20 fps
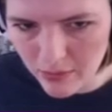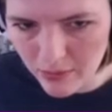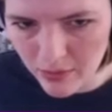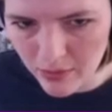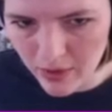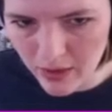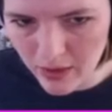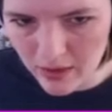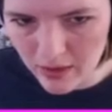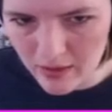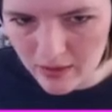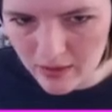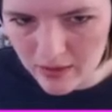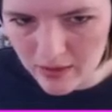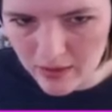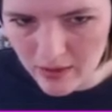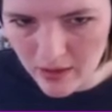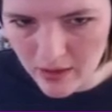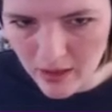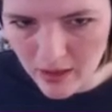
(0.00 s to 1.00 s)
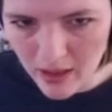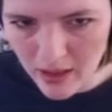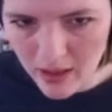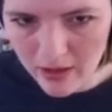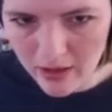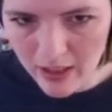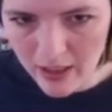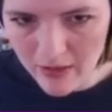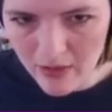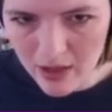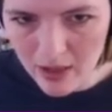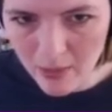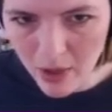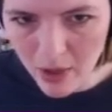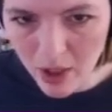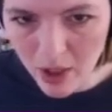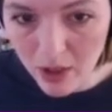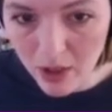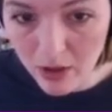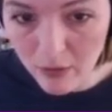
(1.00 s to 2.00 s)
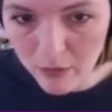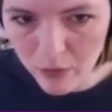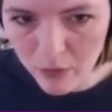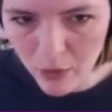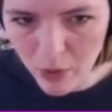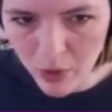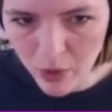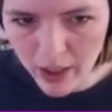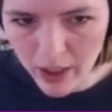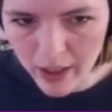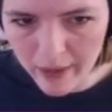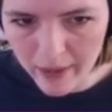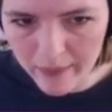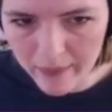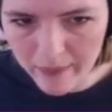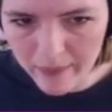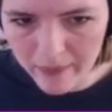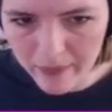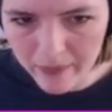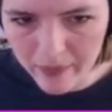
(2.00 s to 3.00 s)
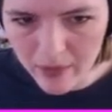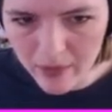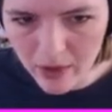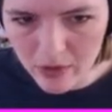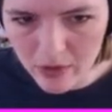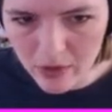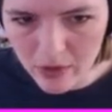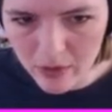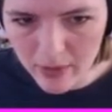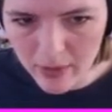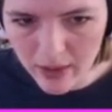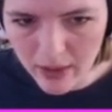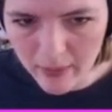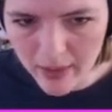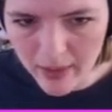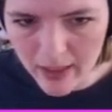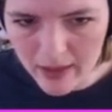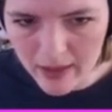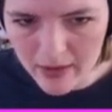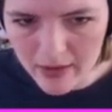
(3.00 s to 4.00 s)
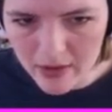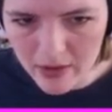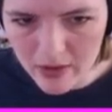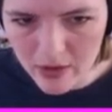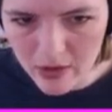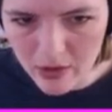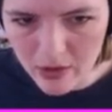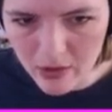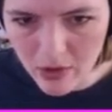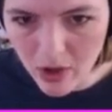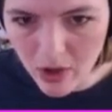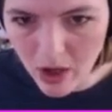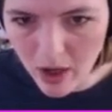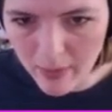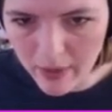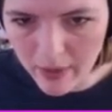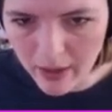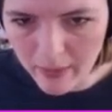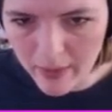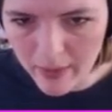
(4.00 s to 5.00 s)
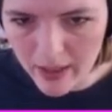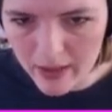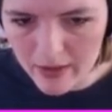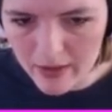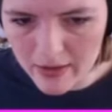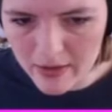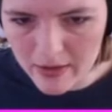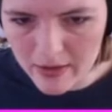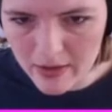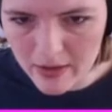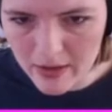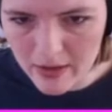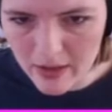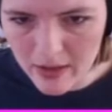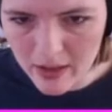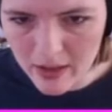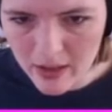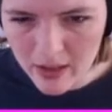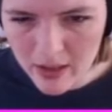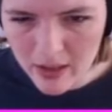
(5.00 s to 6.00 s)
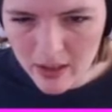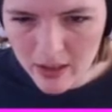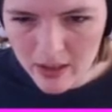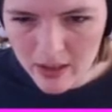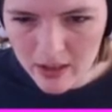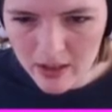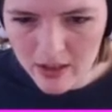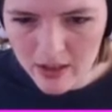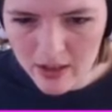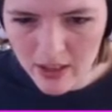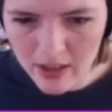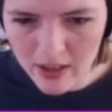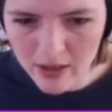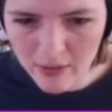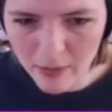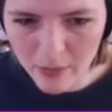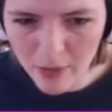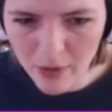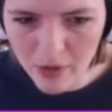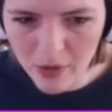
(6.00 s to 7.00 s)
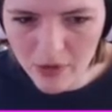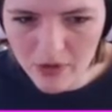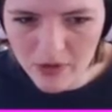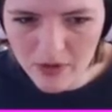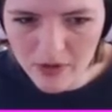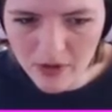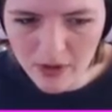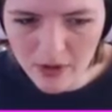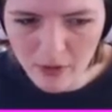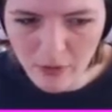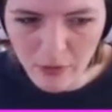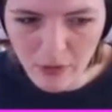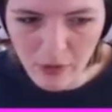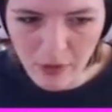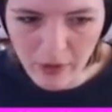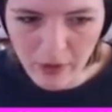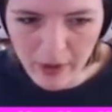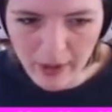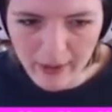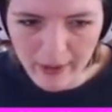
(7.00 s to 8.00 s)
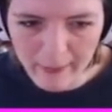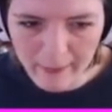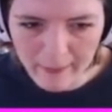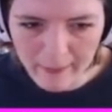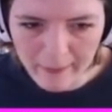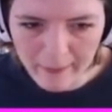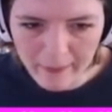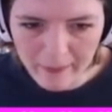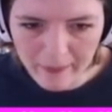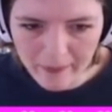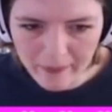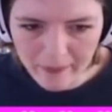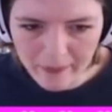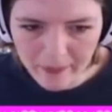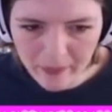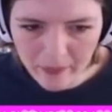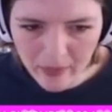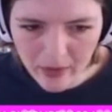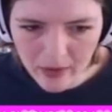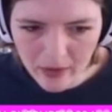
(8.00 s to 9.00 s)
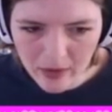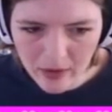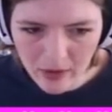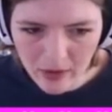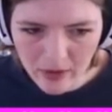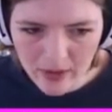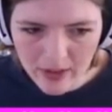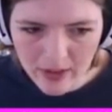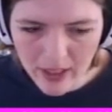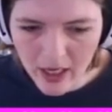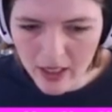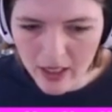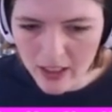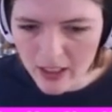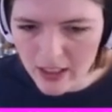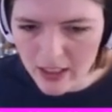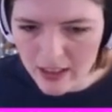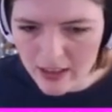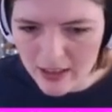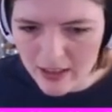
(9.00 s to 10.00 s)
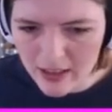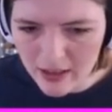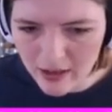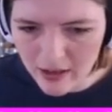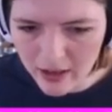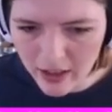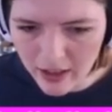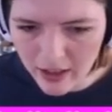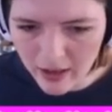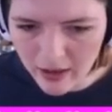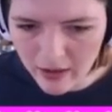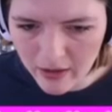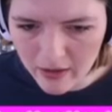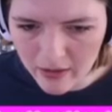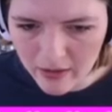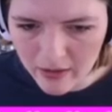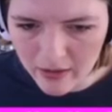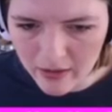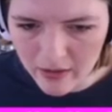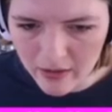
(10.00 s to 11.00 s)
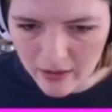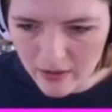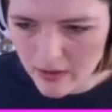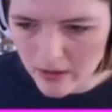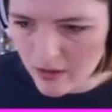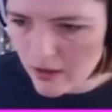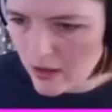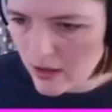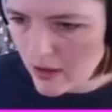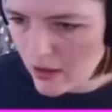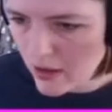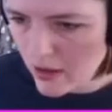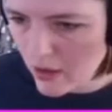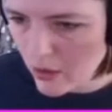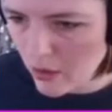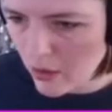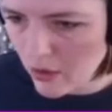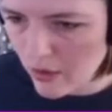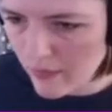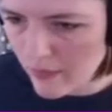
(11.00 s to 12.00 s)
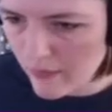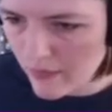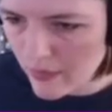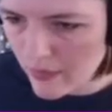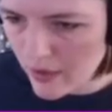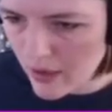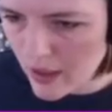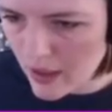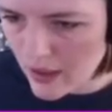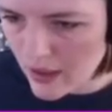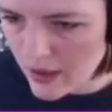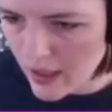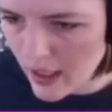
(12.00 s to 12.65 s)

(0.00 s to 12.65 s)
point in just leaving them on the floor. No, don't make a mess. Do not make a mess. Just eat the produce that's on the floor, okay? And this onion is still here. Cool. Eat